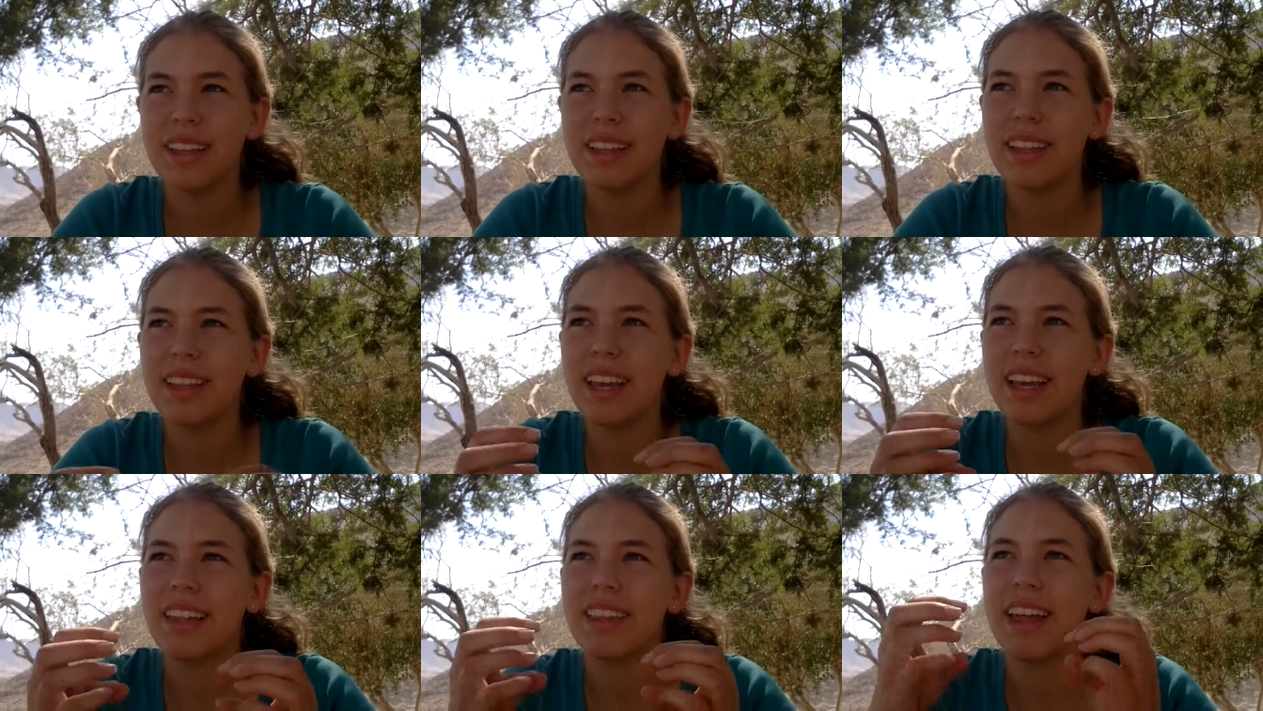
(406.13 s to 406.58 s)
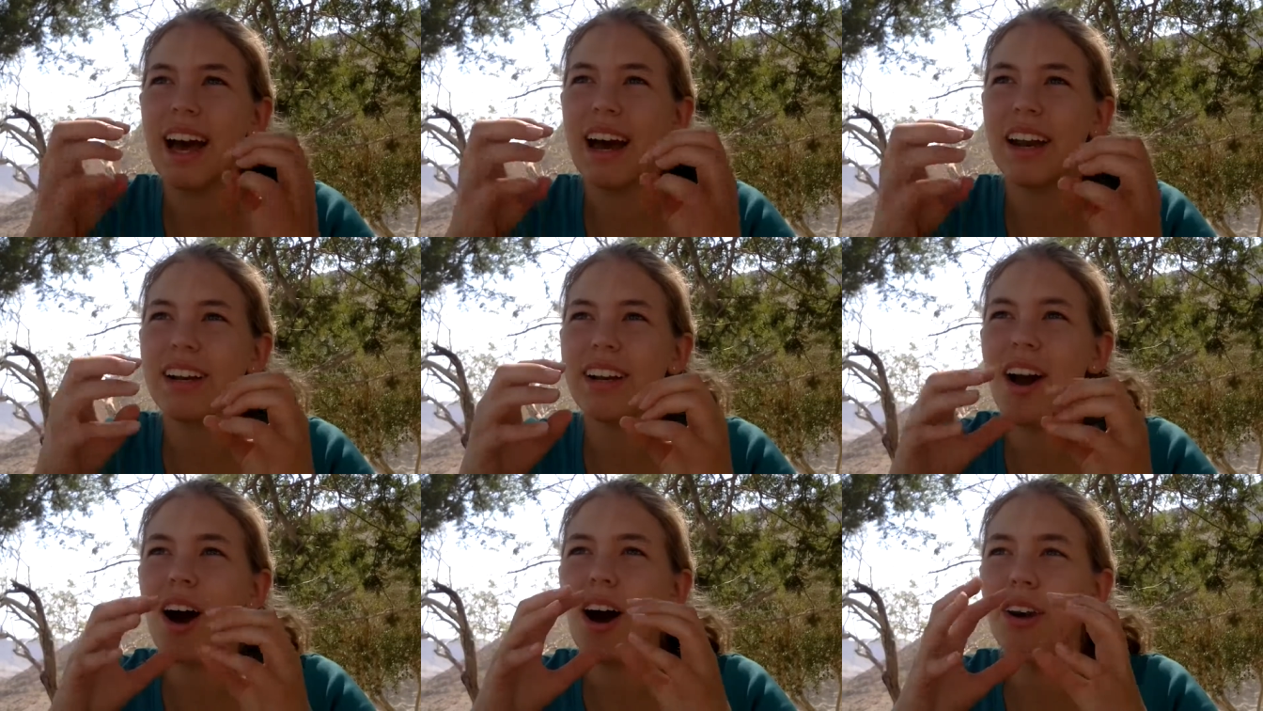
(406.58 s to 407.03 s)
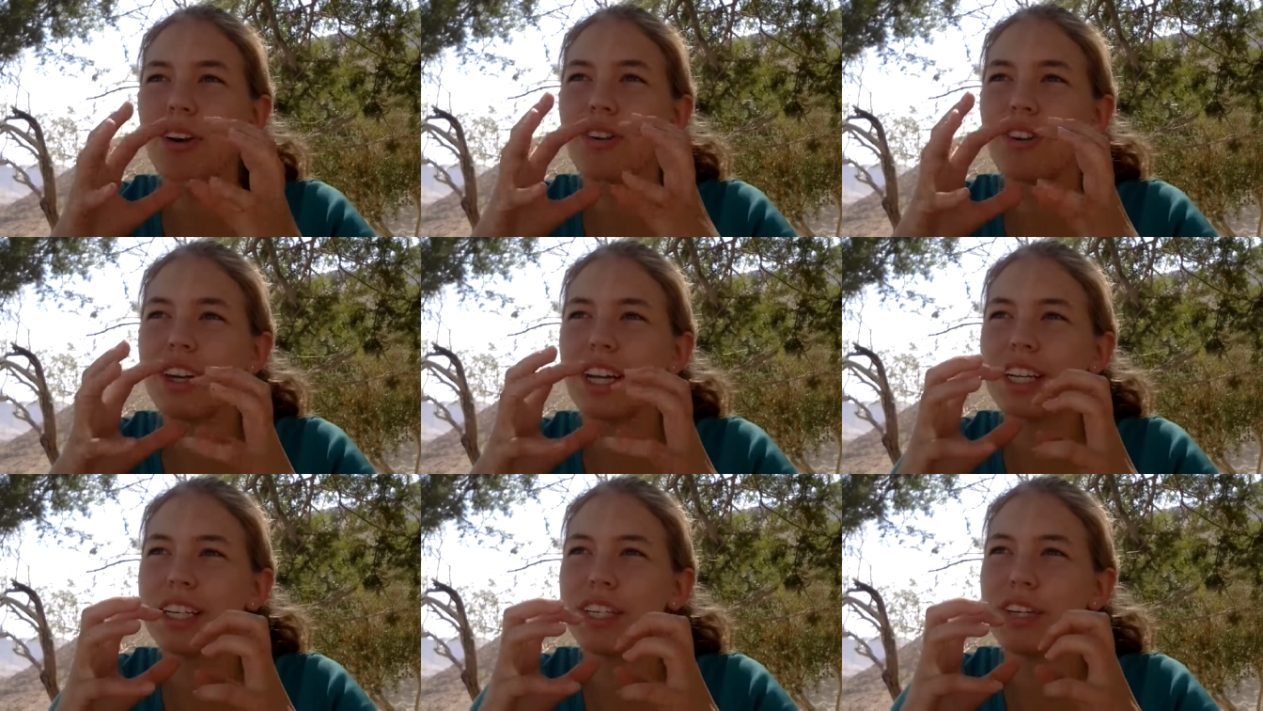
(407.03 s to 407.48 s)
like, that
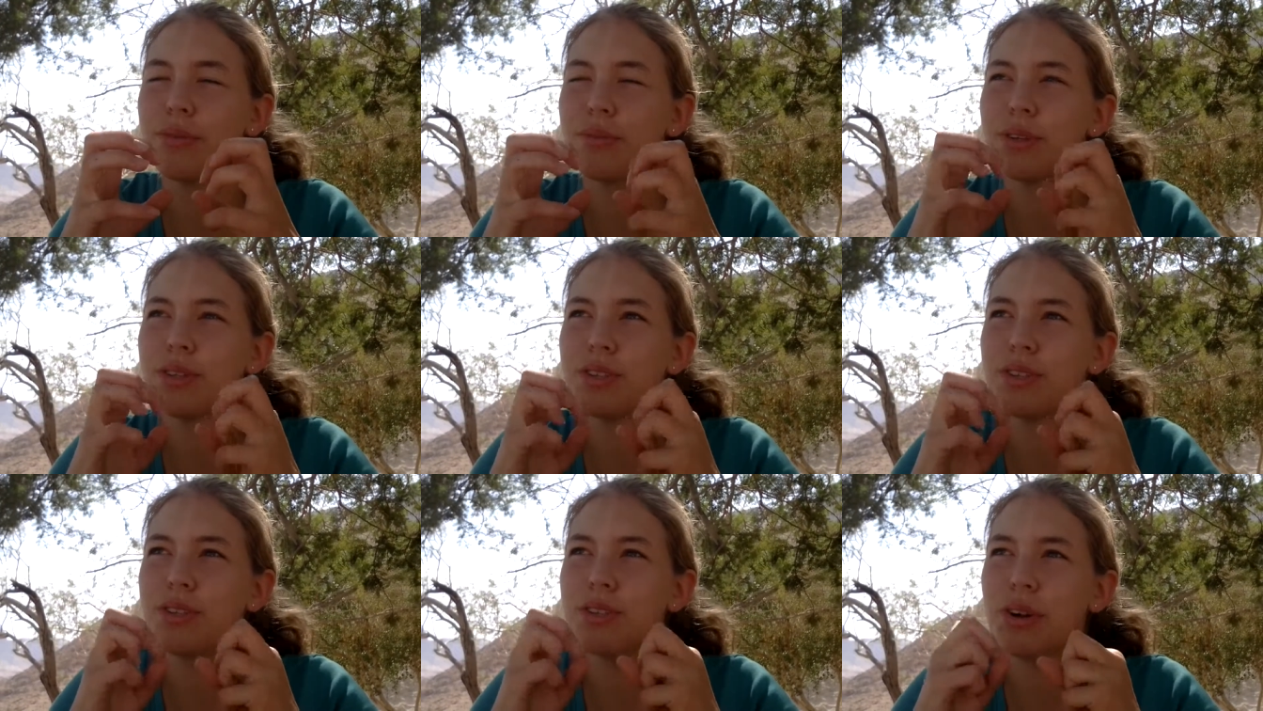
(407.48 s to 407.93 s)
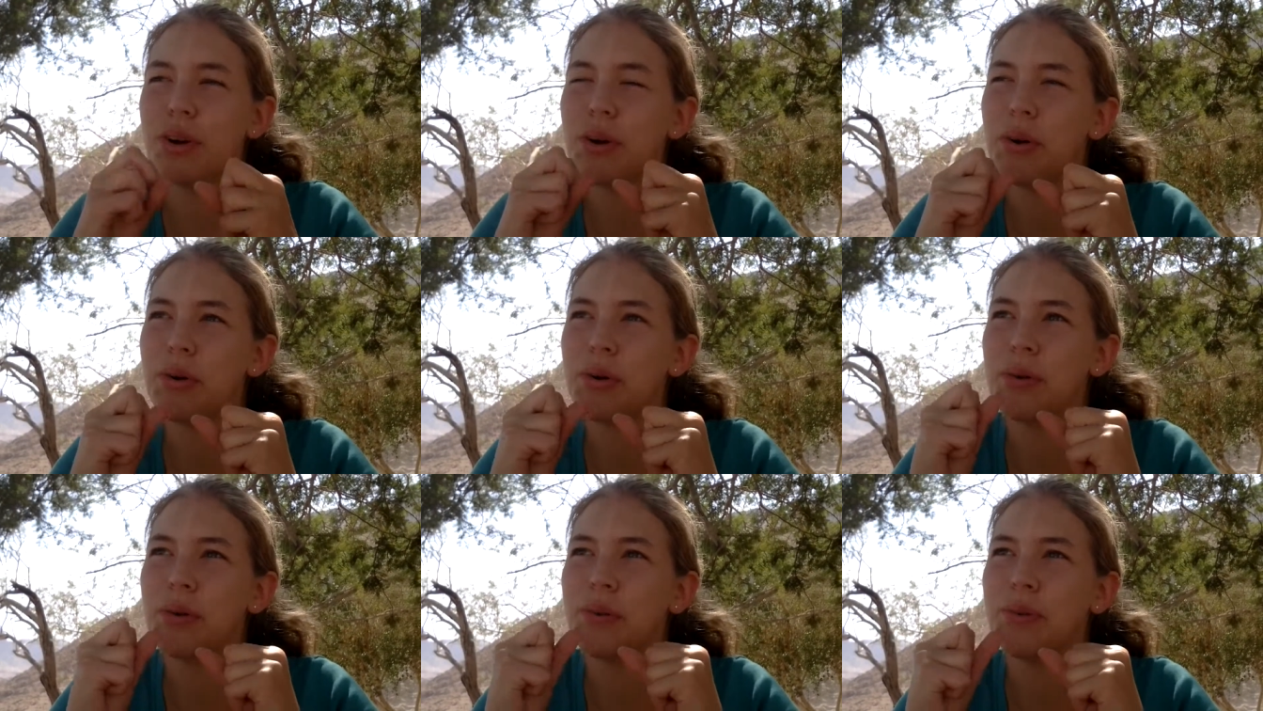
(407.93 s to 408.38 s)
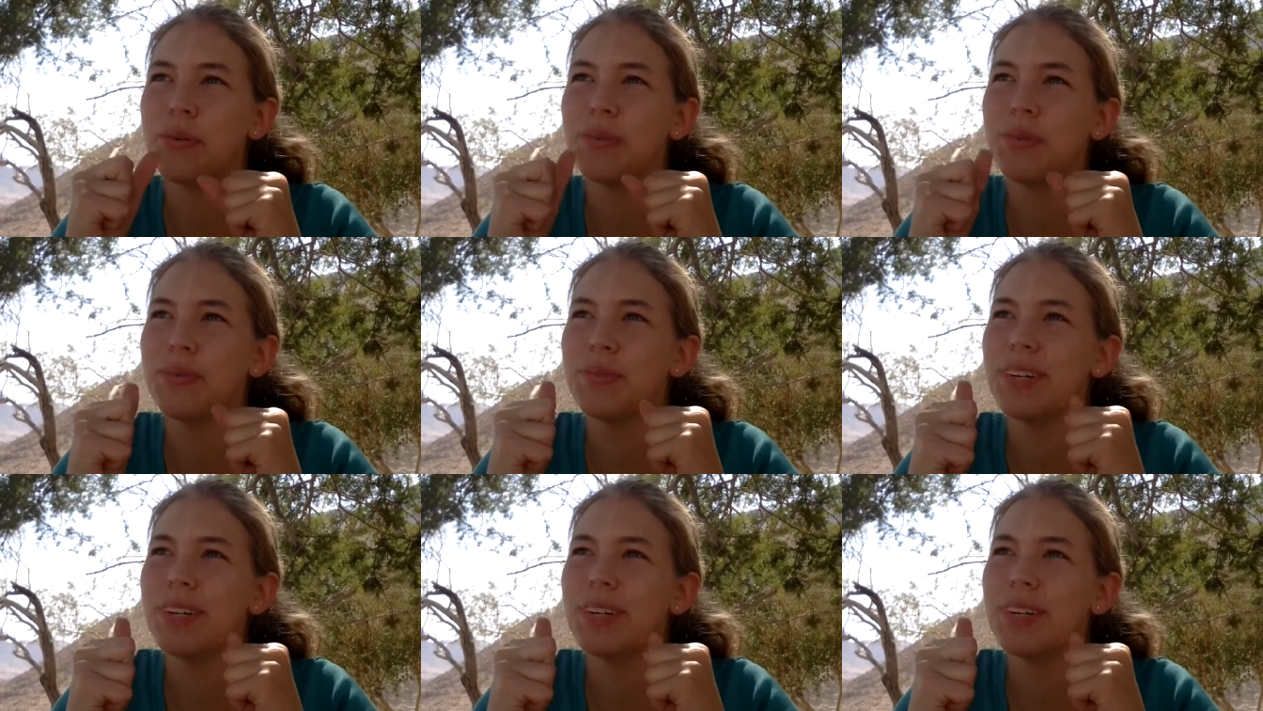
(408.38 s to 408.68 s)
contradiction was so